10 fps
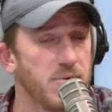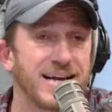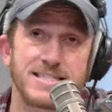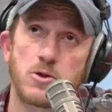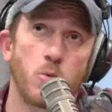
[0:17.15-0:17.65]
I
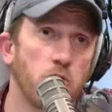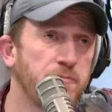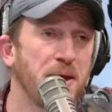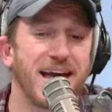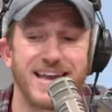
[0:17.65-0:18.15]
said the
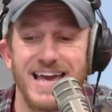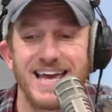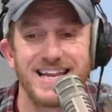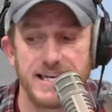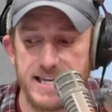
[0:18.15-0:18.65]
Wolfpack
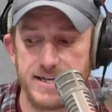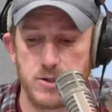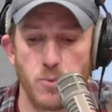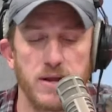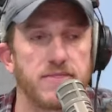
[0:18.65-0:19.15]
need
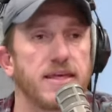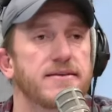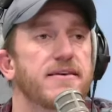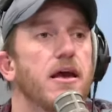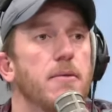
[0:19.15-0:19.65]
to win
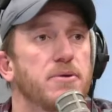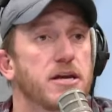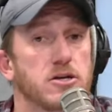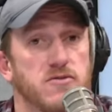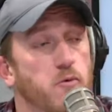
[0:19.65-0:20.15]
this
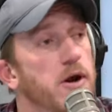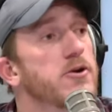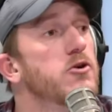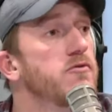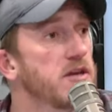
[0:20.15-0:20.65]
because of where
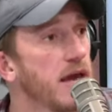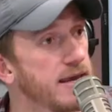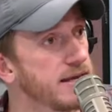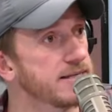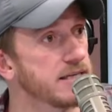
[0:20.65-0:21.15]

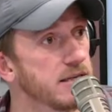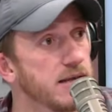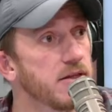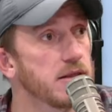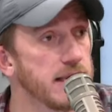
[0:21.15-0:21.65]
UVA is
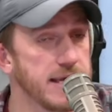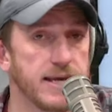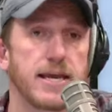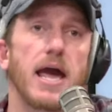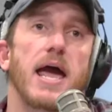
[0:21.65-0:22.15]
in the league